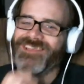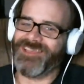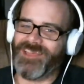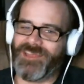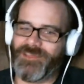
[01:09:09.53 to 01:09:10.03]

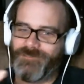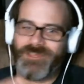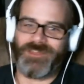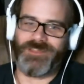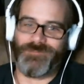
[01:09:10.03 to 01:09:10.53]
And if
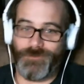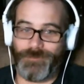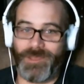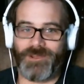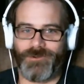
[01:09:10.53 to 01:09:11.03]
any of you
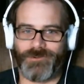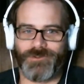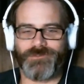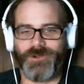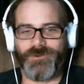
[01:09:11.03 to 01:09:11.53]
pet
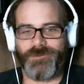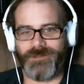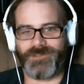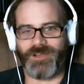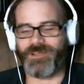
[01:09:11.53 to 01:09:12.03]
owners know what
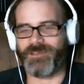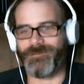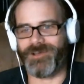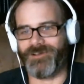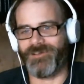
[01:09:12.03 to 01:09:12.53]
I'm talking
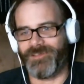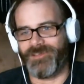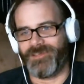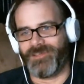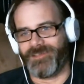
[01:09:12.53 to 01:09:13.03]
about.
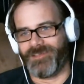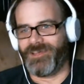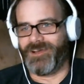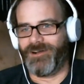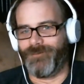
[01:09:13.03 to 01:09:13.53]

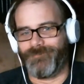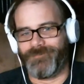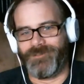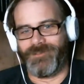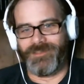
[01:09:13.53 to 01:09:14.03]

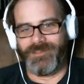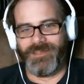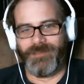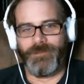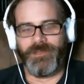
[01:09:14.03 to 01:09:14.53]

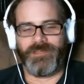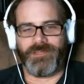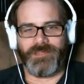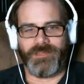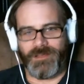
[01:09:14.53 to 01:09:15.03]
But
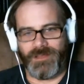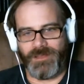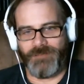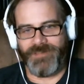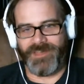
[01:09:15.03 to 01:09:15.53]
I
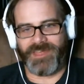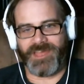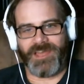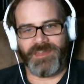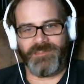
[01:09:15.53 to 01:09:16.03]
love that
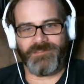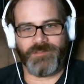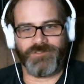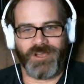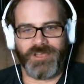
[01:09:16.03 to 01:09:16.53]
cat. He's a
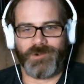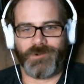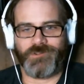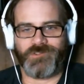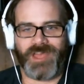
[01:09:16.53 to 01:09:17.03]
giant
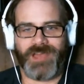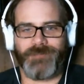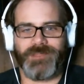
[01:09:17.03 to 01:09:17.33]
orange tabby.